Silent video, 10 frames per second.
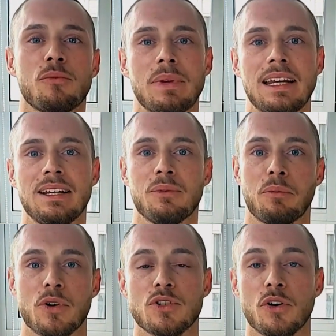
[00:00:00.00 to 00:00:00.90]
mean when
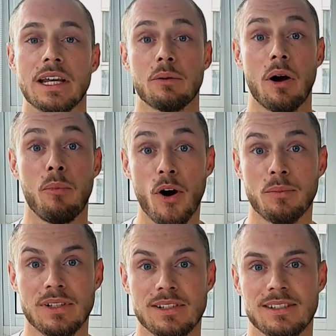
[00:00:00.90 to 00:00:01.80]
we're talking about
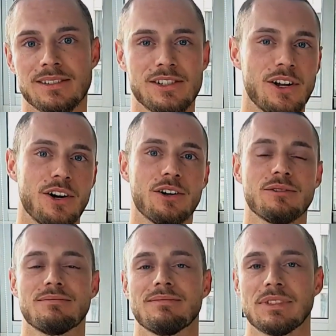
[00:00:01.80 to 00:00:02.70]
appointments. So
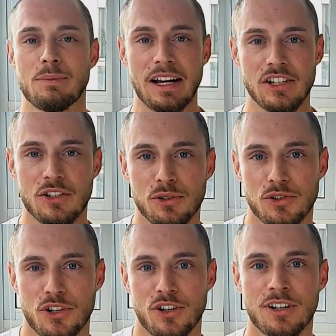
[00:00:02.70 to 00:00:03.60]
Spanish
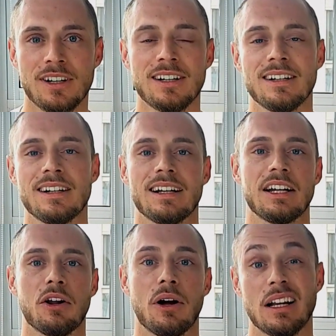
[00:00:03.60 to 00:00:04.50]
culture,
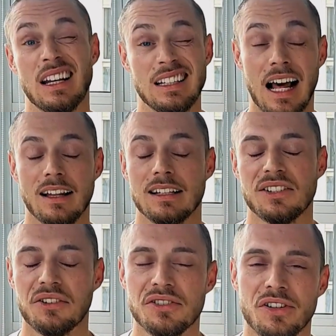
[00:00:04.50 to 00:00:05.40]
and Italians
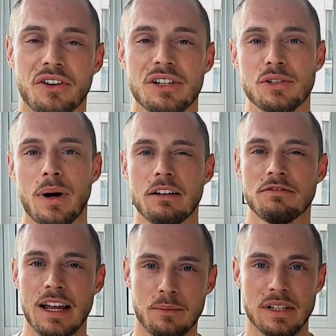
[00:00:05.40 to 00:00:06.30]
also, it's quite
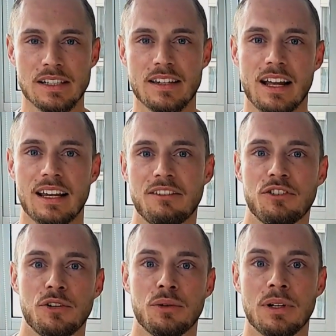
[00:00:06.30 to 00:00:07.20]
famous that if
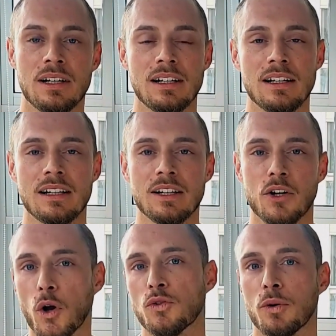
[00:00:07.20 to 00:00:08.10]
you
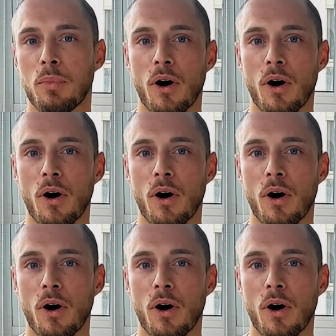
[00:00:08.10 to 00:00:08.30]
go to a